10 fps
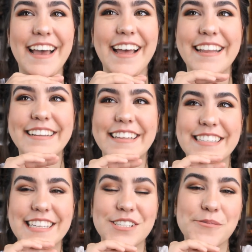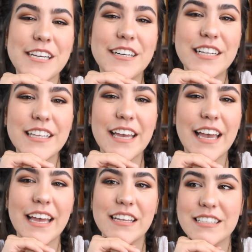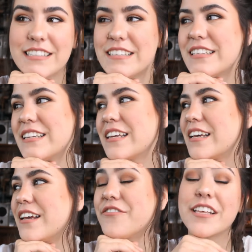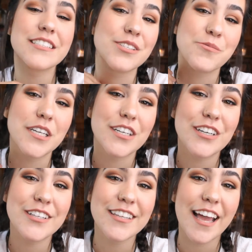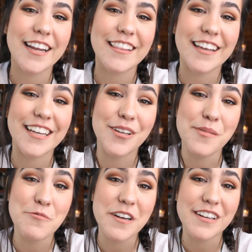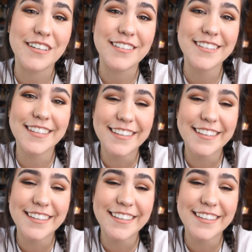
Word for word: that this is real, and if this is real, anything can be real.